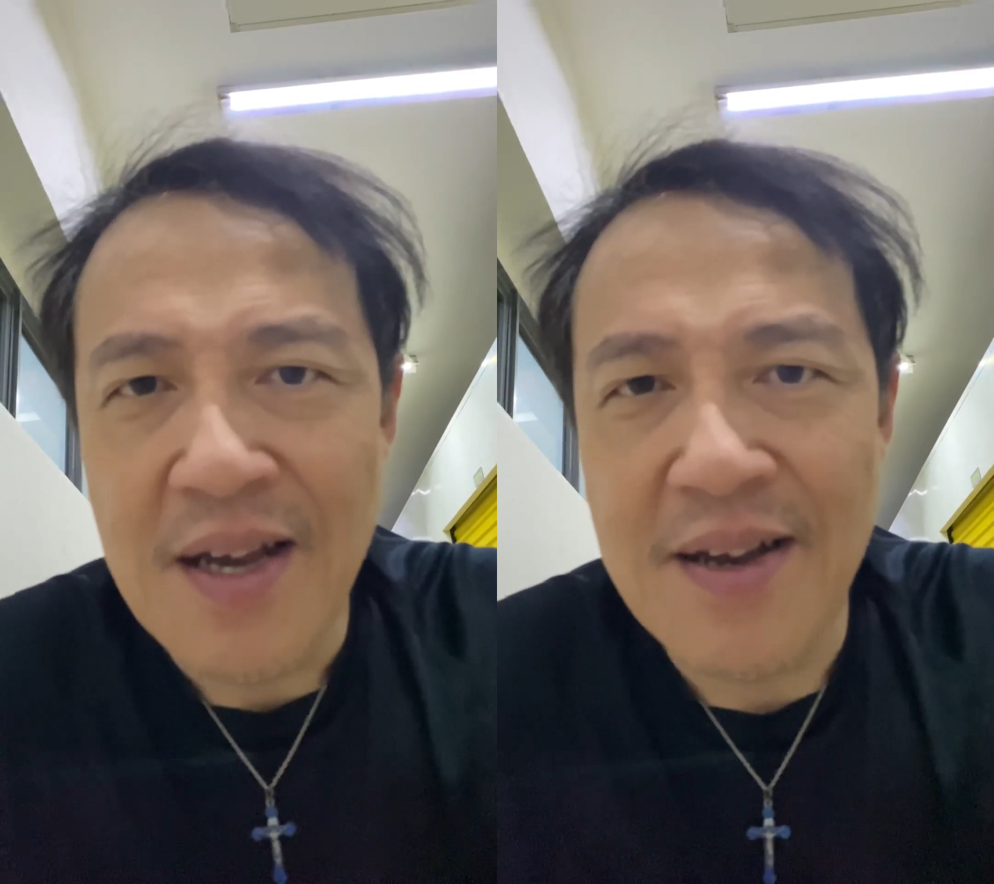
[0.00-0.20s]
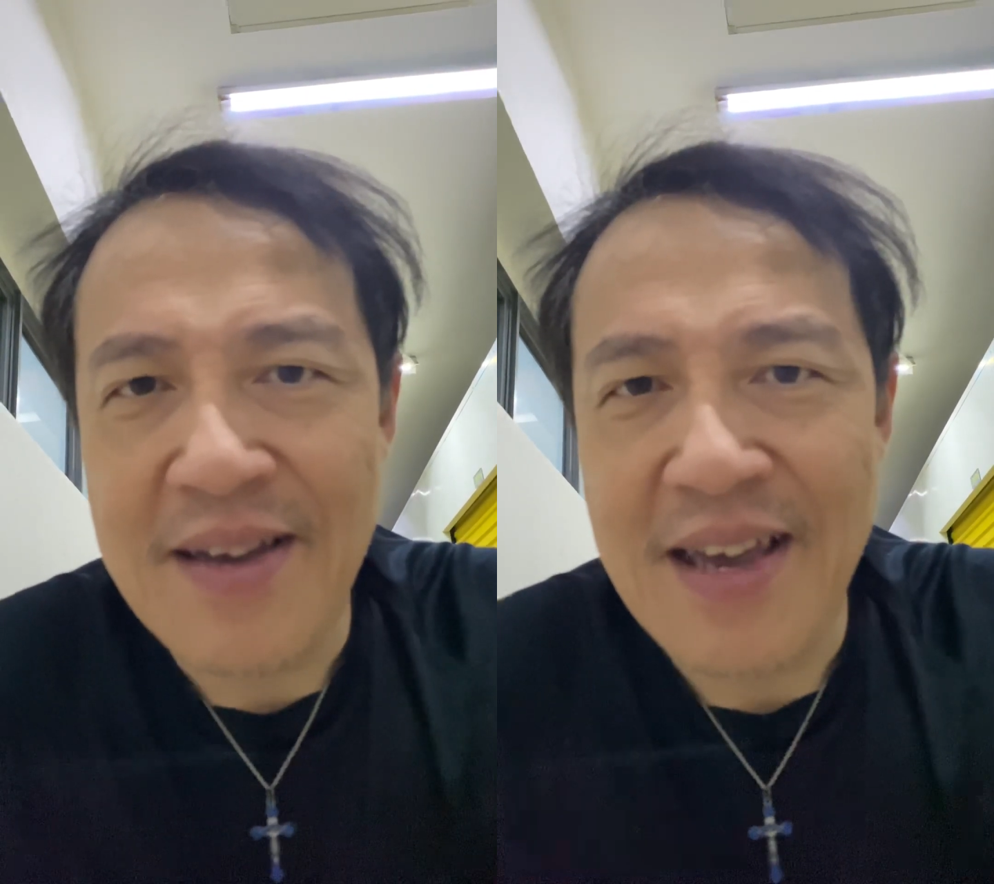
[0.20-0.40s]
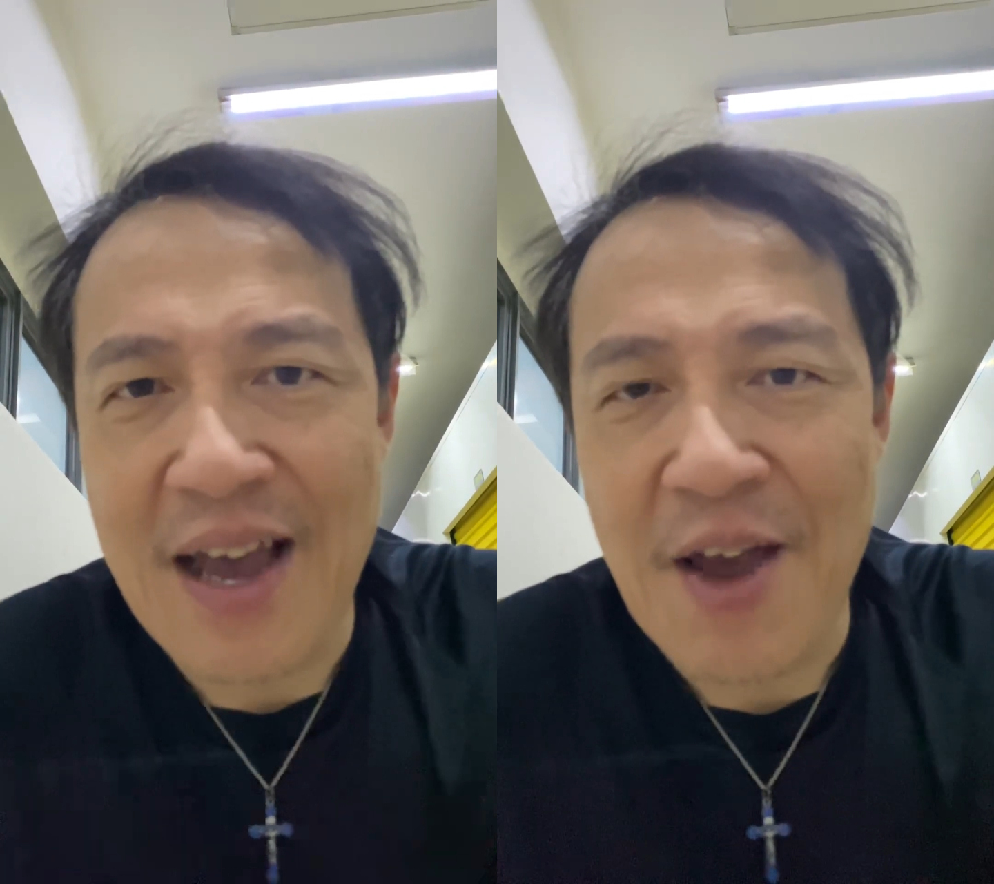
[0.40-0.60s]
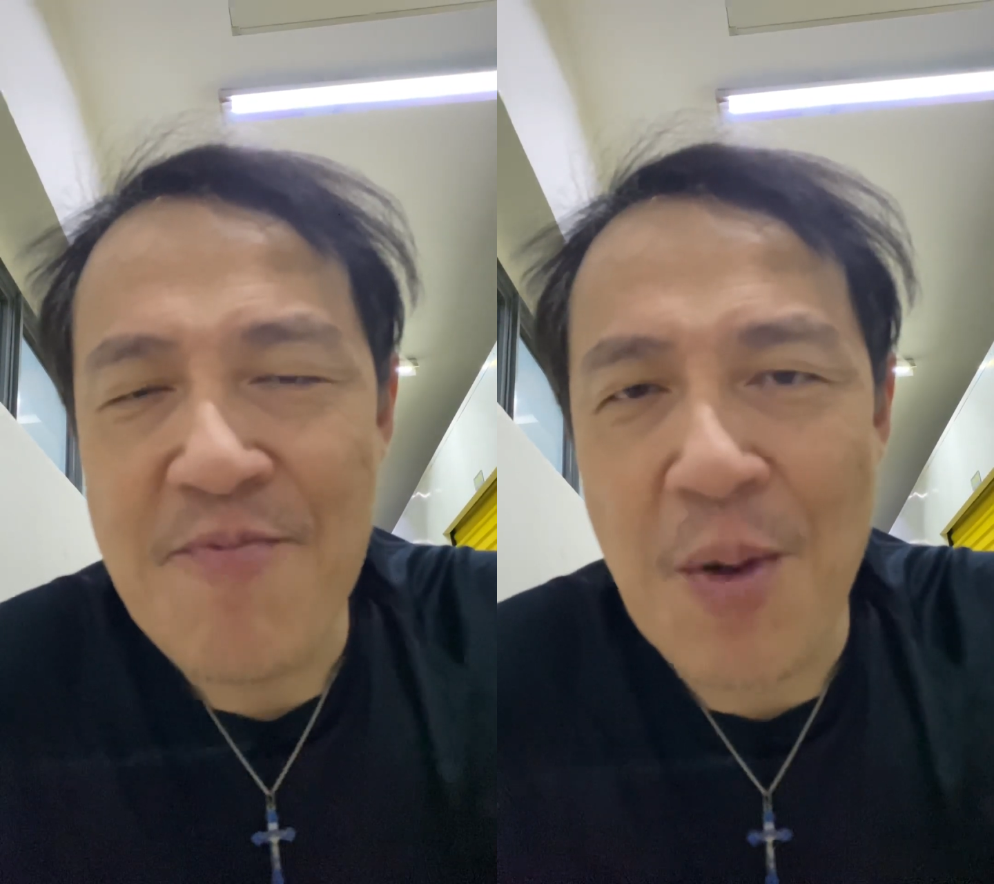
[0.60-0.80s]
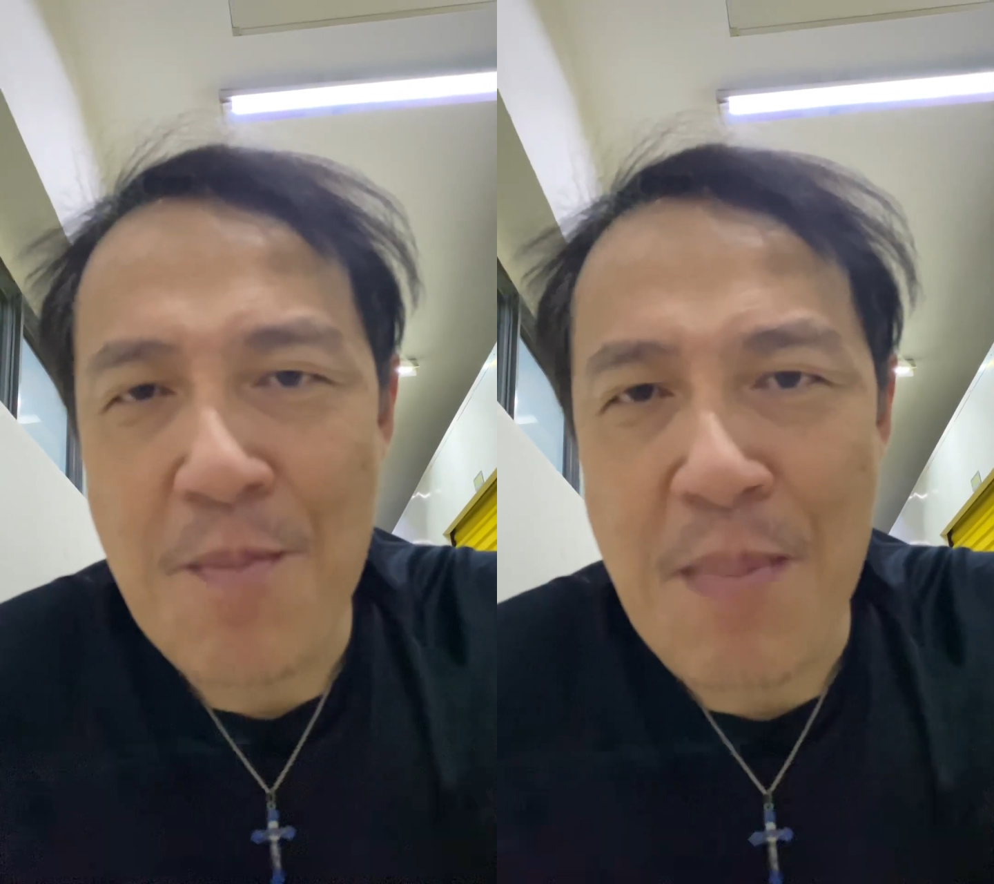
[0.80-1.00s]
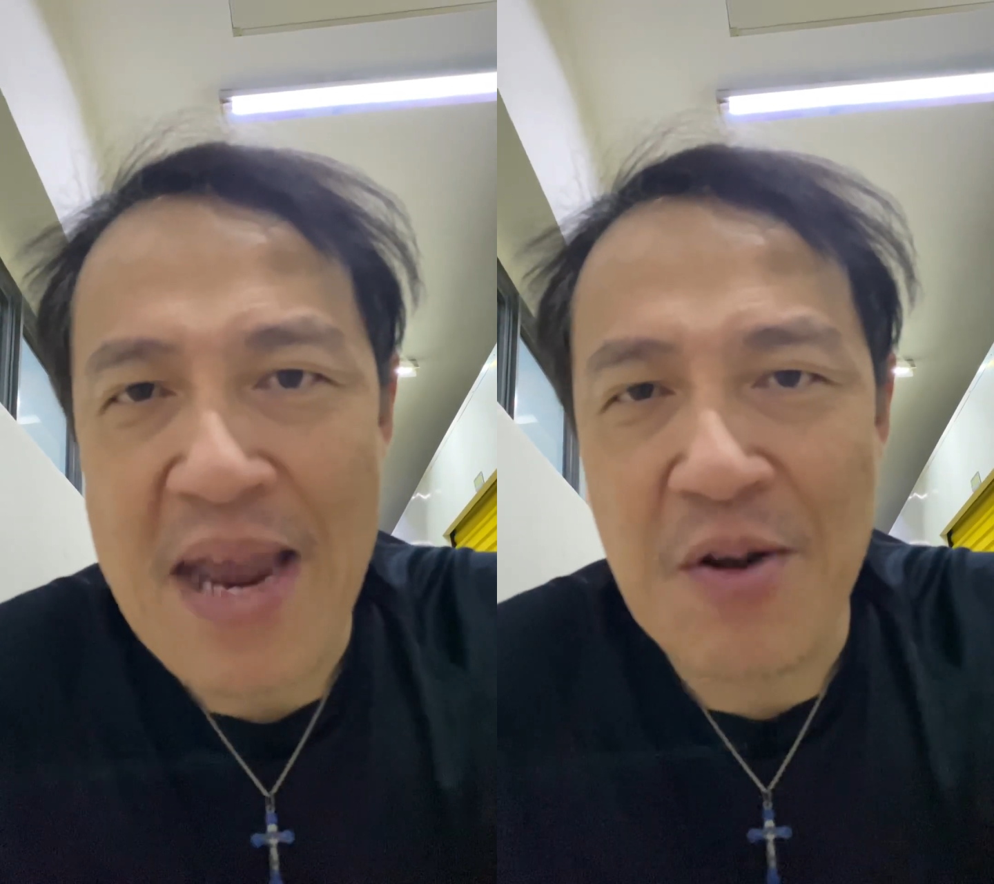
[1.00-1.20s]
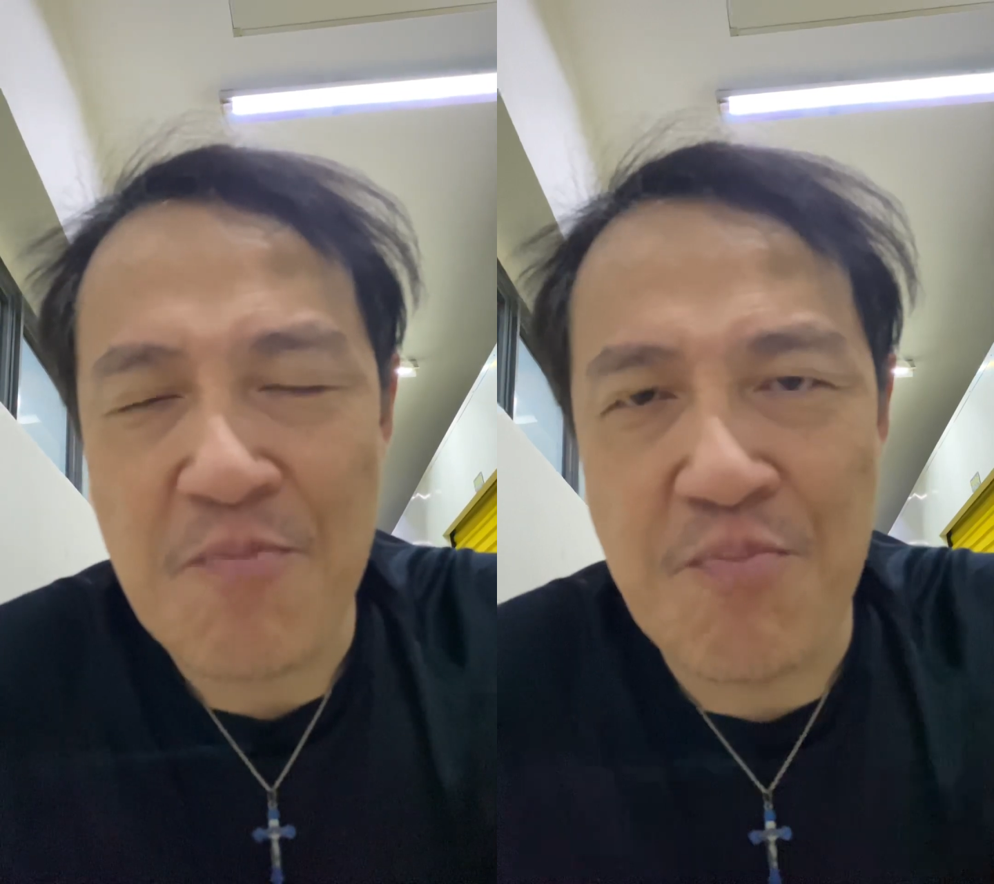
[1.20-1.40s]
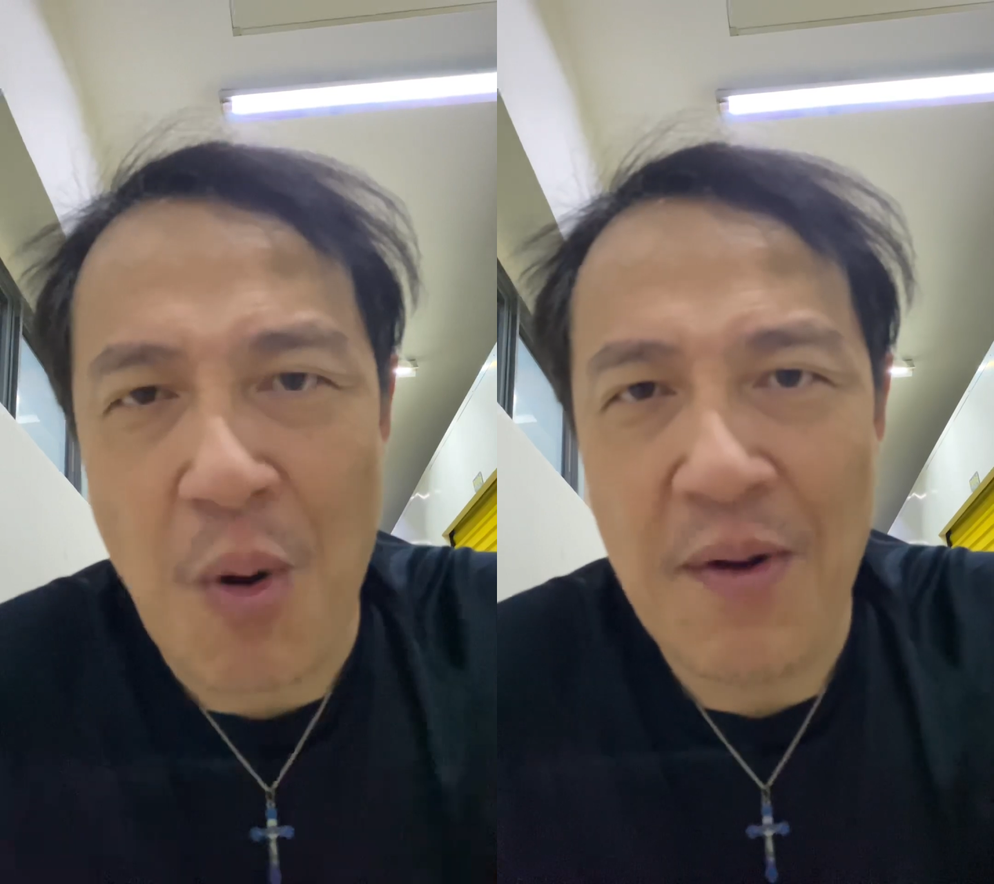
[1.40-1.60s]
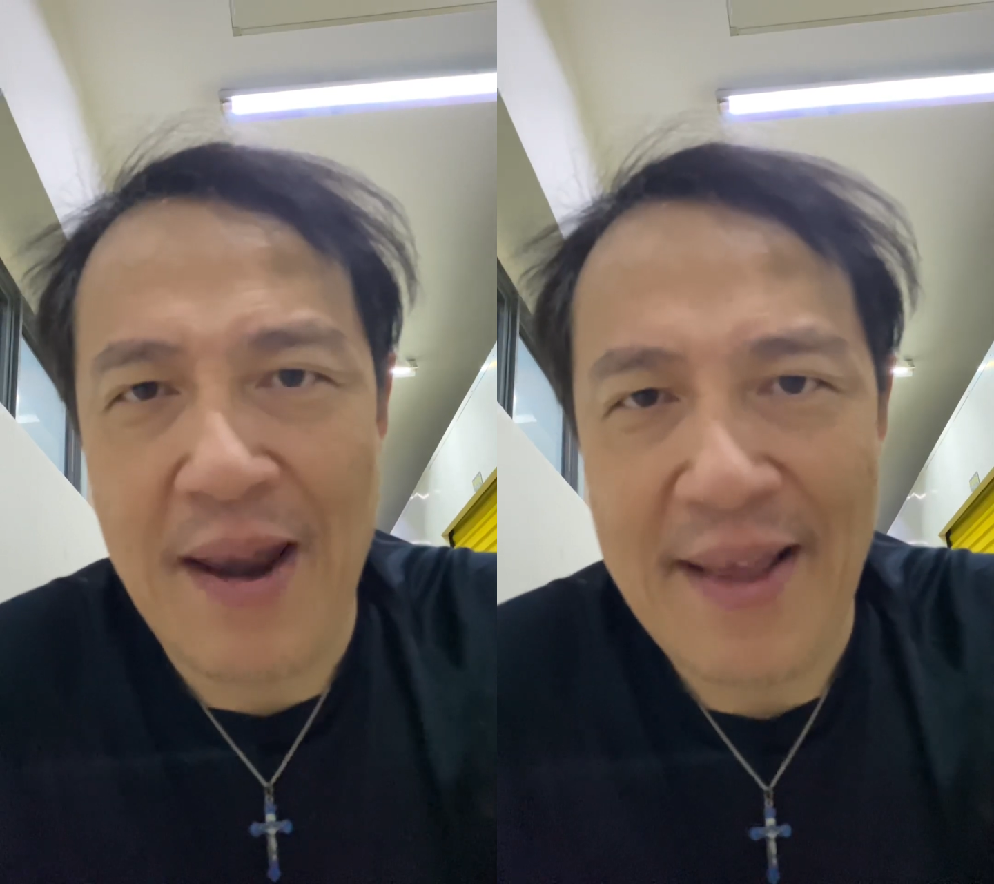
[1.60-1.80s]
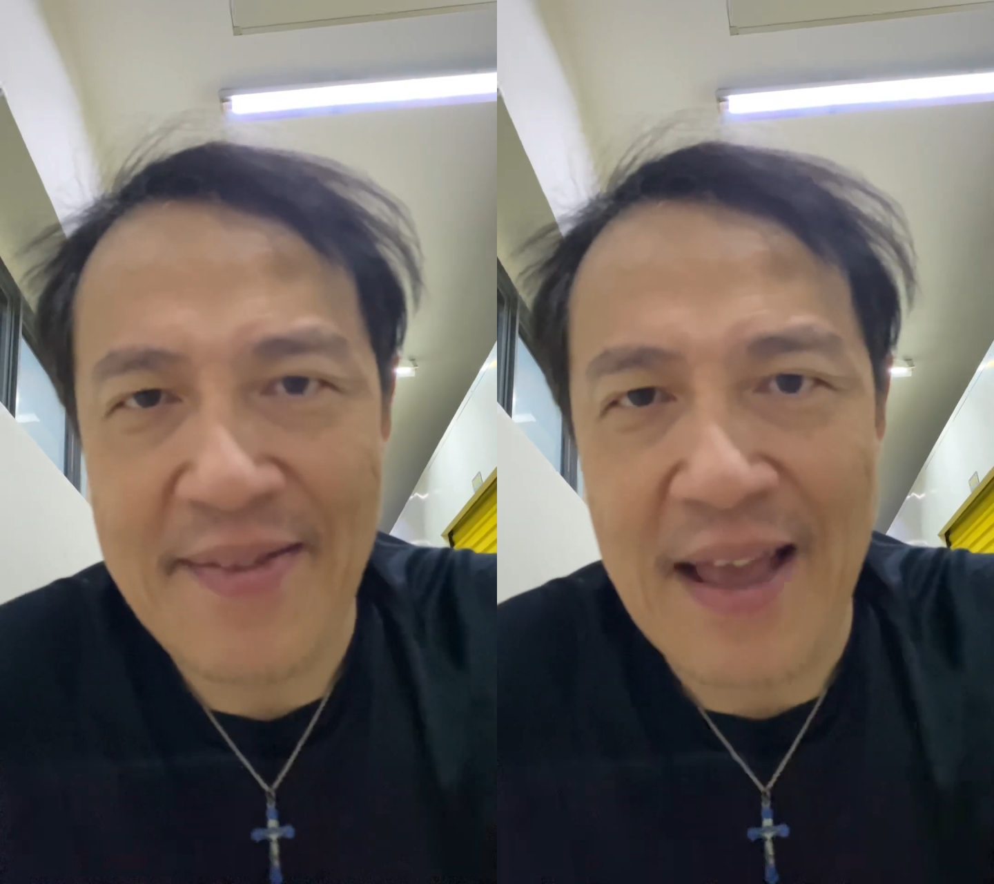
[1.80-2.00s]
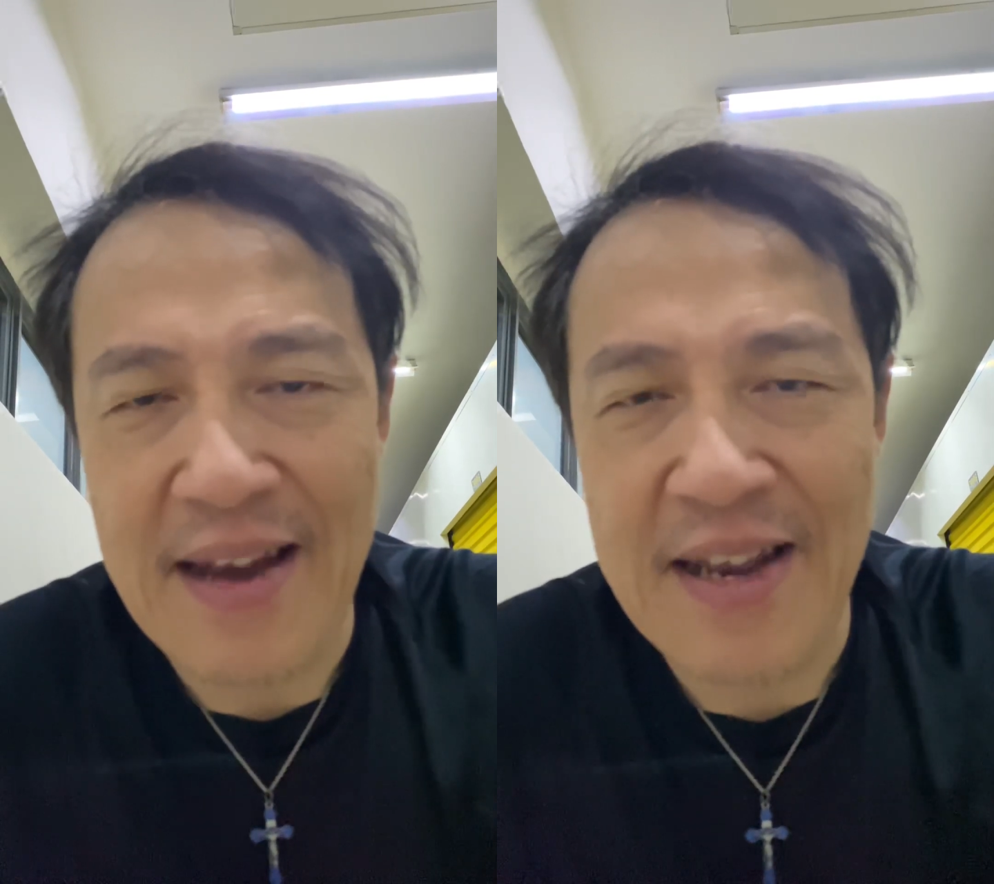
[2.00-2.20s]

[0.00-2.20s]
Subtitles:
Okay, I'm not made or born like that.